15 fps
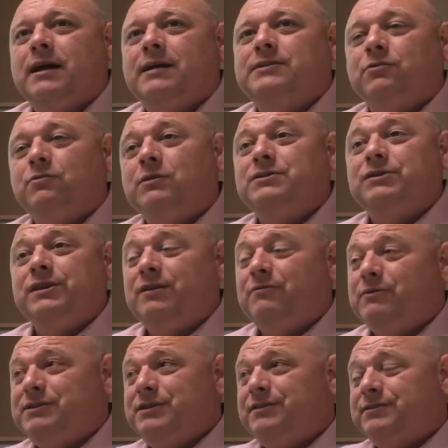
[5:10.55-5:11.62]
And so once
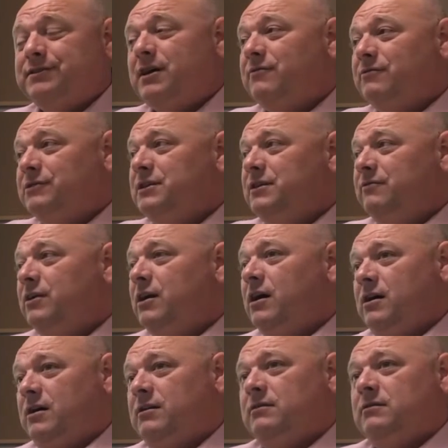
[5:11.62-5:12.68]
again, we see the sovereignty of
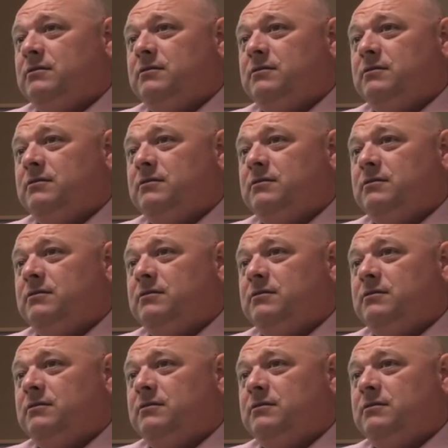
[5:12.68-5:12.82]
God